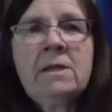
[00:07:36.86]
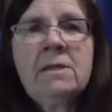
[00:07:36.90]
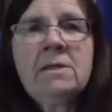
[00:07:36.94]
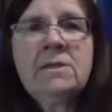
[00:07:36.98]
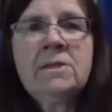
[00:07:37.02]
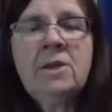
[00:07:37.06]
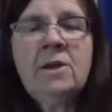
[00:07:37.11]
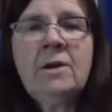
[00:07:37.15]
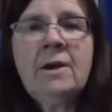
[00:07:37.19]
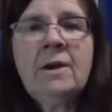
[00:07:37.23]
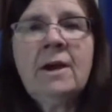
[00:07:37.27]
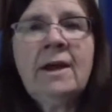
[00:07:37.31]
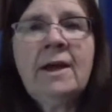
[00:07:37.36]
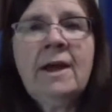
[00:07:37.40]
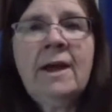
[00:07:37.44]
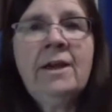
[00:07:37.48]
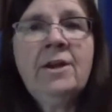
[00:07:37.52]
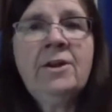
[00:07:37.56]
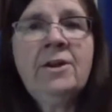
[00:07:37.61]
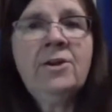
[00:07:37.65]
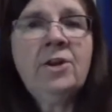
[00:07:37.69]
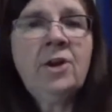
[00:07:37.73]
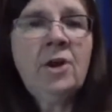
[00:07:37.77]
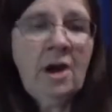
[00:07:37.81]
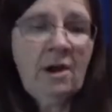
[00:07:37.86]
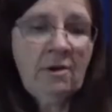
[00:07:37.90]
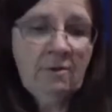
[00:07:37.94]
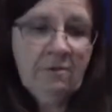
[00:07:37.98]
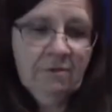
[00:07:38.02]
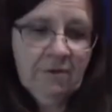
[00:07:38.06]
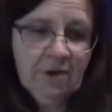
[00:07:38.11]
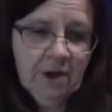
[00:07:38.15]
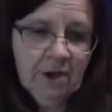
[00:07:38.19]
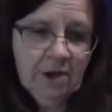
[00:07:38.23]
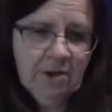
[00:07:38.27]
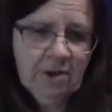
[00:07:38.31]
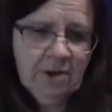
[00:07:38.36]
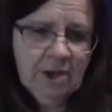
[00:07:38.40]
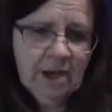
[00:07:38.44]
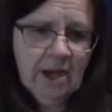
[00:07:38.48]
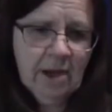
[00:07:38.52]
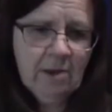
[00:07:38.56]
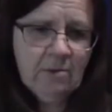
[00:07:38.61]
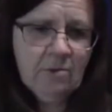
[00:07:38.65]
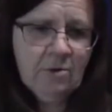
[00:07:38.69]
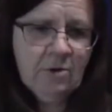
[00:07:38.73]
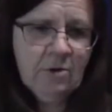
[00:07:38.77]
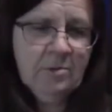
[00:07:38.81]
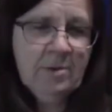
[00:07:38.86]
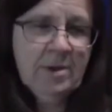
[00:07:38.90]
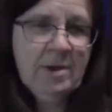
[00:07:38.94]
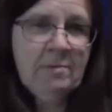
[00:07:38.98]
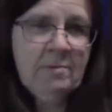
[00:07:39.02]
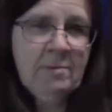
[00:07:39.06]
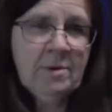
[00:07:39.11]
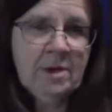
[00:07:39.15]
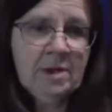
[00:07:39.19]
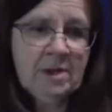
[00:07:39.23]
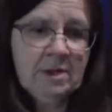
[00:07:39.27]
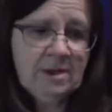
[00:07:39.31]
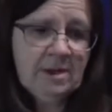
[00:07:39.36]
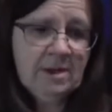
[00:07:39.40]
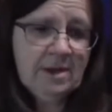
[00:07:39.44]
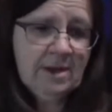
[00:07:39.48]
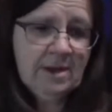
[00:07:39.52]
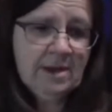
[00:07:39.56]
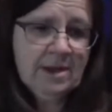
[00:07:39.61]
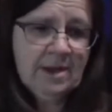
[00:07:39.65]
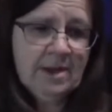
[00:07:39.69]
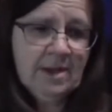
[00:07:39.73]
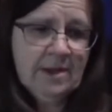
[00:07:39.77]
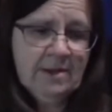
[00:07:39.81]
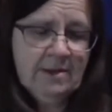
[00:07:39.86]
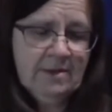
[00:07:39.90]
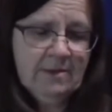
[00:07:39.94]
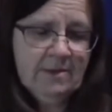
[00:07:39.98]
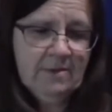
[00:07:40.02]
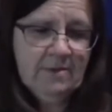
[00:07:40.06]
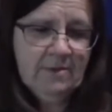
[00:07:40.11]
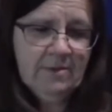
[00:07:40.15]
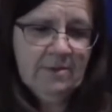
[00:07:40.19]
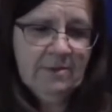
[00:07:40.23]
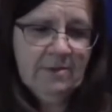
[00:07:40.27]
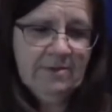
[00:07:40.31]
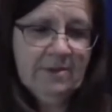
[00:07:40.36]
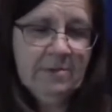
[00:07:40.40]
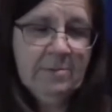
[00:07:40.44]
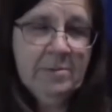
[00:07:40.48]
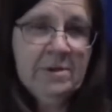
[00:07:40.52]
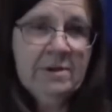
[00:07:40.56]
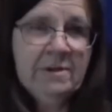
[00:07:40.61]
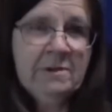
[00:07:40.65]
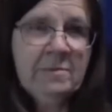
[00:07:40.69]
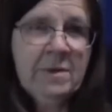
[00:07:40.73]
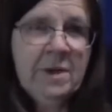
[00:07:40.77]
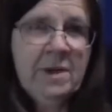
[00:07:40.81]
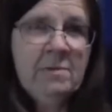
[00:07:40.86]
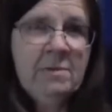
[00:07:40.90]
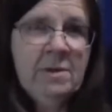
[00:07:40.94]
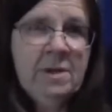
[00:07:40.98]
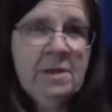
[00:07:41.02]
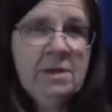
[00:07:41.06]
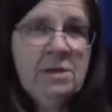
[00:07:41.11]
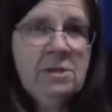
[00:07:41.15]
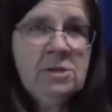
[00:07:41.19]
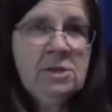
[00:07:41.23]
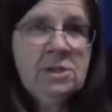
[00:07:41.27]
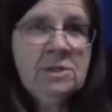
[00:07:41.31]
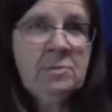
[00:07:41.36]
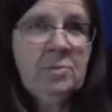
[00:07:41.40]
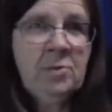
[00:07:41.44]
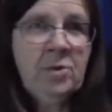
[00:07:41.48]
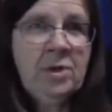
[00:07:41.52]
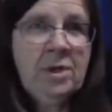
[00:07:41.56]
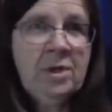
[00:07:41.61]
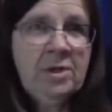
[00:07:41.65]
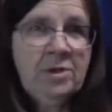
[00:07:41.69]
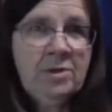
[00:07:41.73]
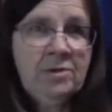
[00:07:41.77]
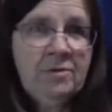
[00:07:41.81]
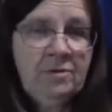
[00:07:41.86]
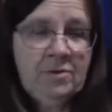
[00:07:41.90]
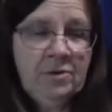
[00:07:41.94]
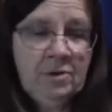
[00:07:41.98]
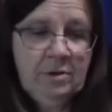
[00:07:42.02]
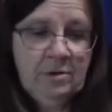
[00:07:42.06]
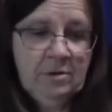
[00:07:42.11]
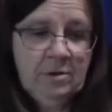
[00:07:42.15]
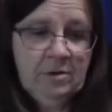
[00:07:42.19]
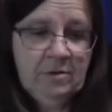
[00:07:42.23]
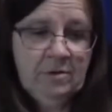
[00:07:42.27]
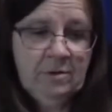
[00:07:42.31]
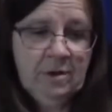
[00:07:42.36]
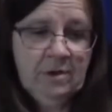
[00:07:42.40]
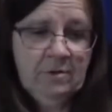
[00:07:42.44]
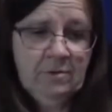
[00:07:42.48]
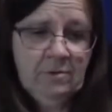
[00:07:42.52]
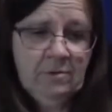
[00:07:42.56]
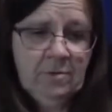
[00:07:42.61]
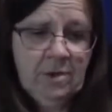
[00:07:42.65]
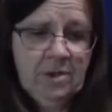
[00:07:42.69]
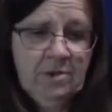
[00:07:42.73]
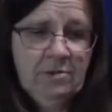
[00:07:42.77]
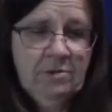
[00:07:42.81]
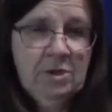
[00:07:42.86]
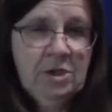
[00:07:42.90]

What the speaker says: So I don't know how far you got, Ruby, but some of this might be a little spoiler for you if you haven't read.